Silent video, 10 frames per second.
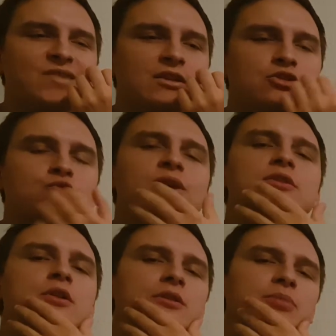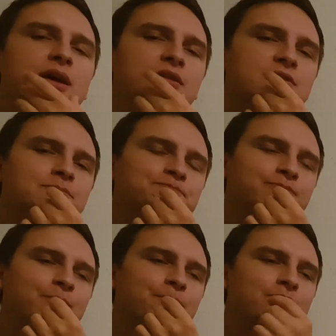sweet on the palate.
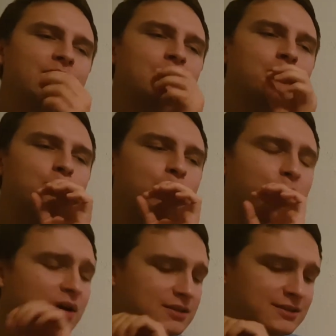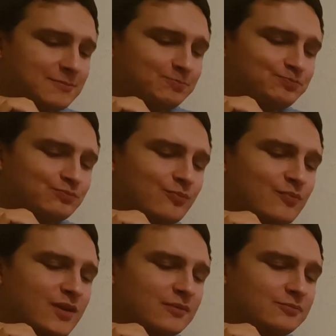But
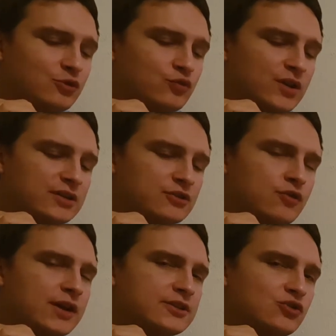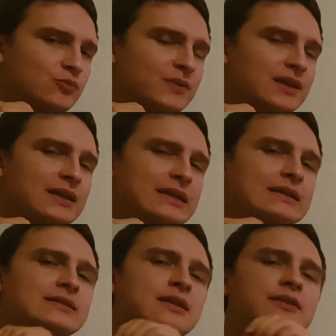what really strikes you
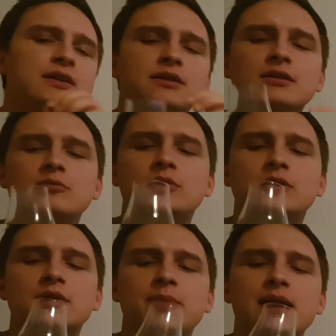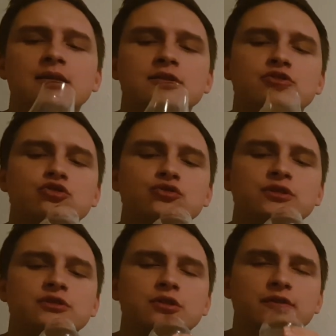is that the palate introduces
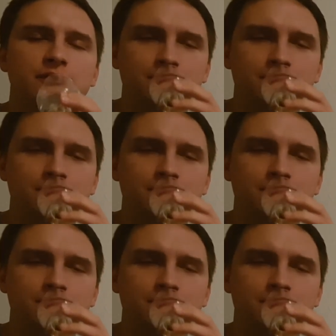sort of